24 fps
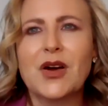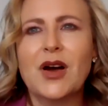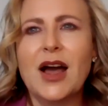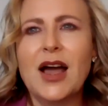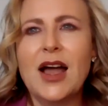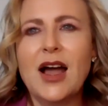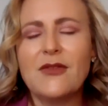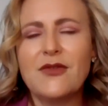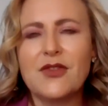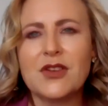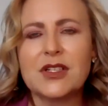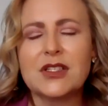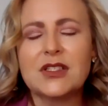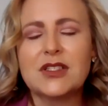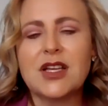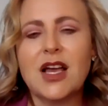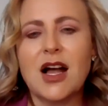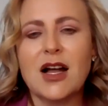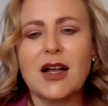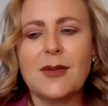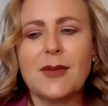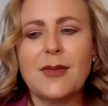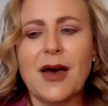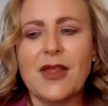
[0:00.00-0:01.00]
I often
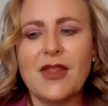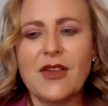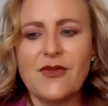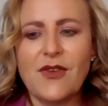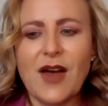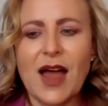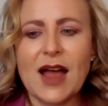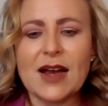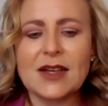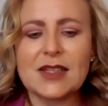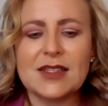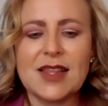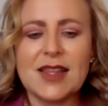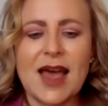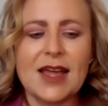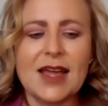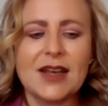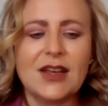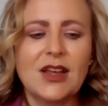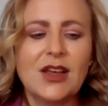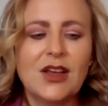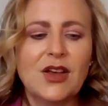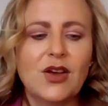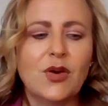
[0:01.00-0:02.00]
talk about the fact
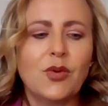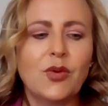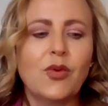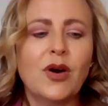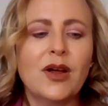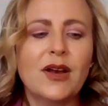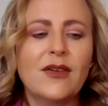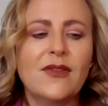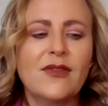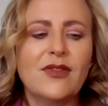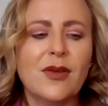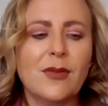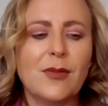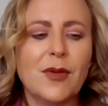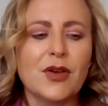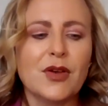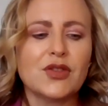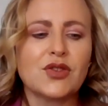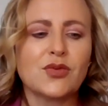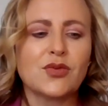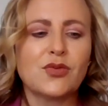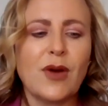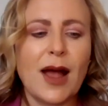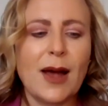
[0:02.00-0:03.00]
that one of the
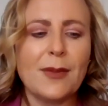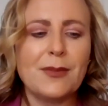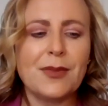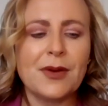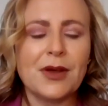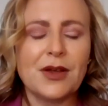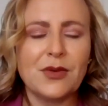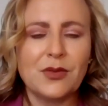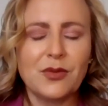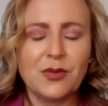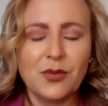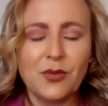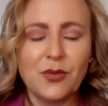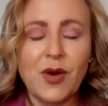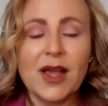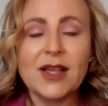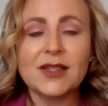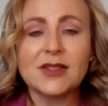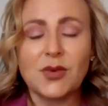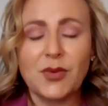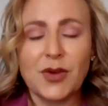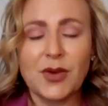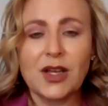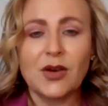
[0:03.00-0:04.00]
most rapid
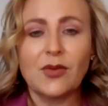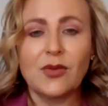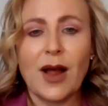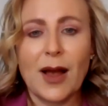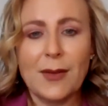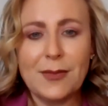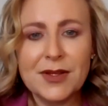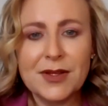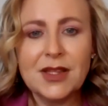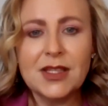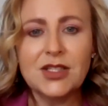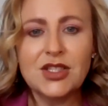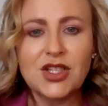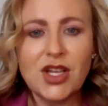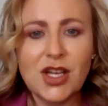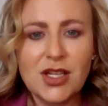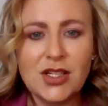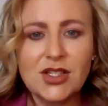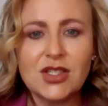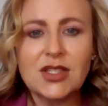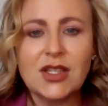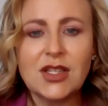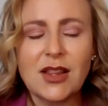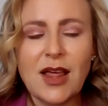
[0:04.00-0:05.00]
ways that we can rapidly
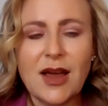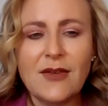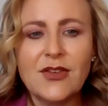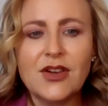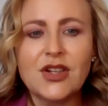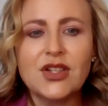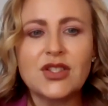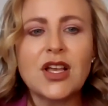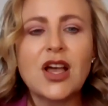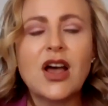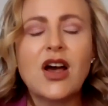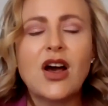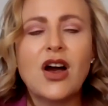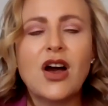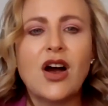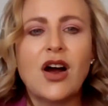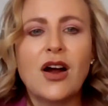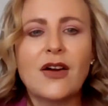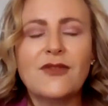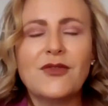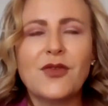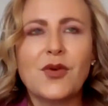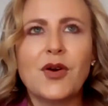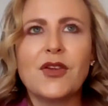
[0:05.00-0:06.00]
change the levers
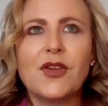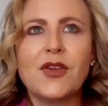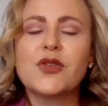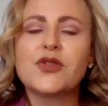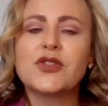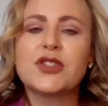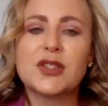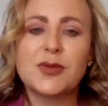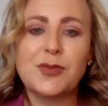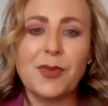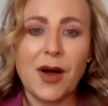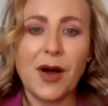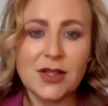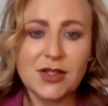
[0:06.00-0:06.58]
are for those